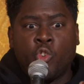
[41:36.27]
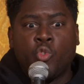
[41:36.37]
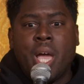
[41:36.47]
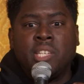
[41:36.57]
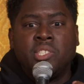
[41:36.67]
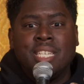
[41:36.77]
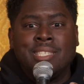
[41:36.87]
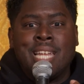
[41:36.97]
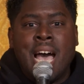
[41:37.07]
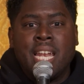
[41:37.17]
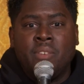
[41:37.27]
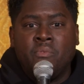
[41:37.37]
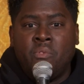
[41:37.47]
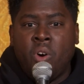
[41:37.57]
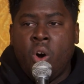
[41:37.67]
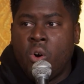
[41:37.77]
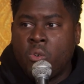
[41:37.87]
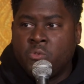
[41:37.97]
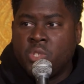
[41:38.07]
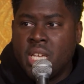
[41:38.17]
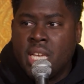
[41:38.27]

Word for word: Christ is not involved